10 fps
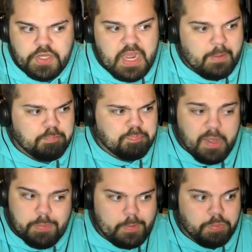Not
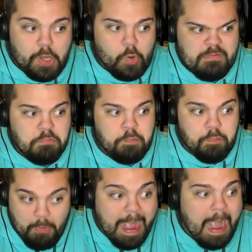Bubble-Blowing
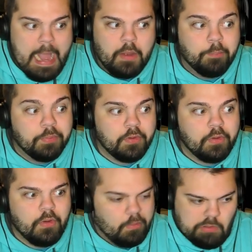Bob!
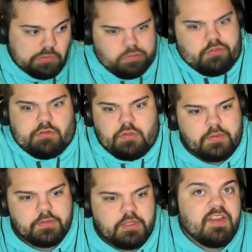Urgh.
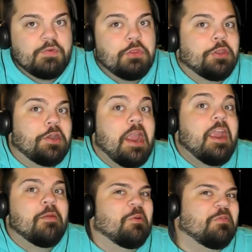Even the
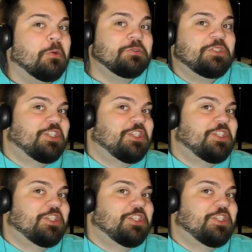name evokes